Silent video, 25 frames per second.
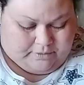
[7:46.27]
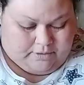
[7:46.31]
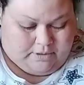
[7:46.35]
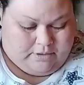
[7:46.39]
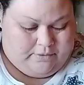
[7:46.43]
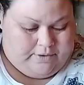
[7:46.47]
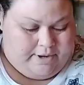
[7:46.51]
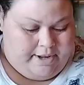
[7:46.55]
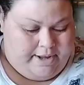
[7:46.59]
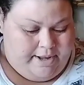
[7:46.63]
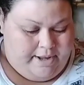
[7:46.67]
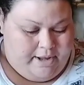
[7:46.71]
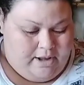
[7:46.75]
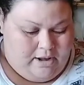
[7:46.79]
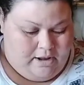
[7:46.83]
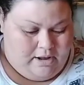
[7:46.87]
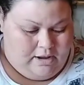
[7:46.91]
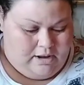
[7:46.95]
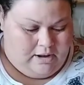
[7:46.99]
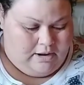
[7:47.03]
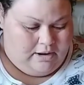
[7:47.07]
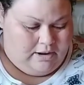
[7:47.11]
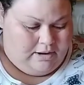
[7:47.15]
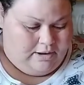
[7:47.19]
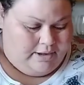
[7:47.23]
Okay,
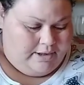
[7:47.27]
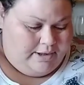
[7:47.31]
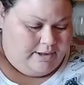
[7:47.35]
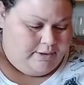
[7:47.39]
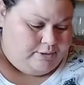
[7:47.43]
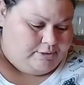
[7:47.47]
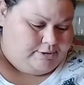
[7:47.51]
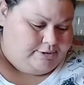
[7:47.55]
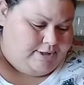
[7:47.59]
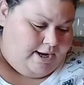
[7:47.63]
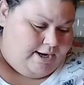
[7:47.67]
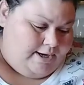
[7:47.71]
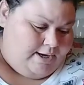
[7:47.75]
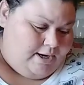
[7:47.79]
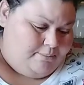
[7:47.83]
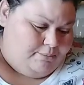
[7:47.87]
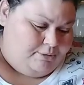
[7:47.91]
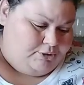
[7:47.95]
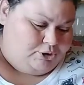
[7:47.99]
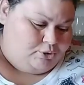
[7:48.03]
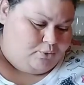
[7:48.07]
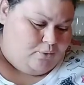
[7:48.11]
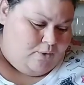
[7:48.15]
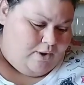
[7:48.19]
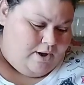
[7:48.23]
uh, Day
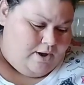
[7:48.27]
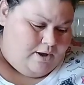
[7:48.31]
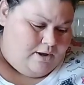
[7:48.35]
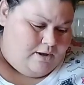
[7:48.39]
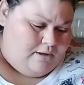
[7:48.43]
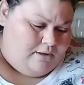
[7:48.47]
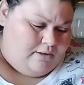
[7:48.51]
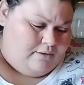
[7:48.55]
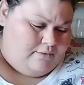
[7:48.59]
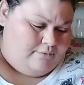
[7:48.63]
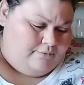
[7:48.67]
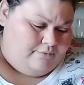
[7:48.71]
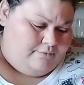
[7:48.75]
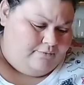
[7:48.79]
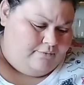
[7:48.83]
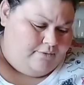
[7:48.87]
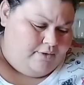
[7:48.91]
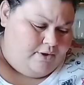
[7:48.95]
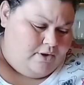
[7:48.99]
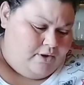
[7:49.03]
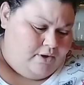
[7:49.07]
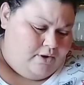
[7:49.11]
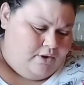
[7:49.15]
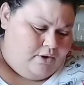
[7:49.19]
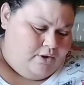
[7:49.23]
number 12.
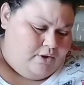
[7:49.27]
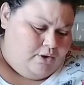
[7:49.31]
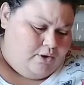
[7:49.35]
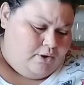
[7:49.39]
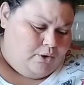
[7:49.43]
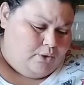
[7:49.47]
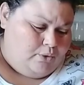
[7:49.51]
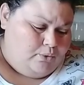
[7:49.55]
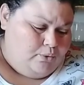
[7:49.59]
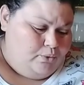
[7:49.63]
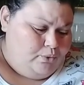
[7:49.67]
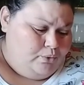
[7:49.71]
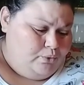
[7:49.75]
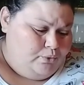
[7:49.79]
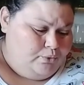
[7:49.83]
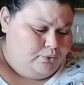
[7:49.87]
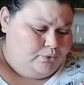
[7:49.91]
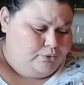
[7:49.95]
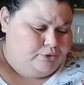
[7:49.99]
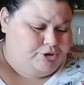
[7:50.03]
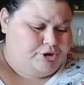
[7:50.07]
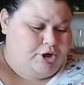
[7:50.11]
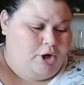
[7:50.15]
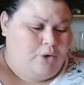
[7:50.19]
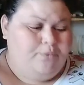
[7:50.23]

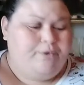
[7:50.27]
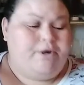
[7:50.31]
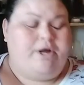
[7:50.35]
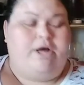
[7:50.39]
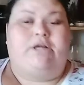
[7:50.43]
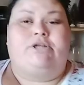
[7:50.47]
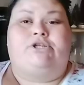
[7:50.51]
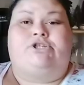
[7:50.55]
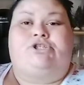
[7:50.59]
Ooh, donut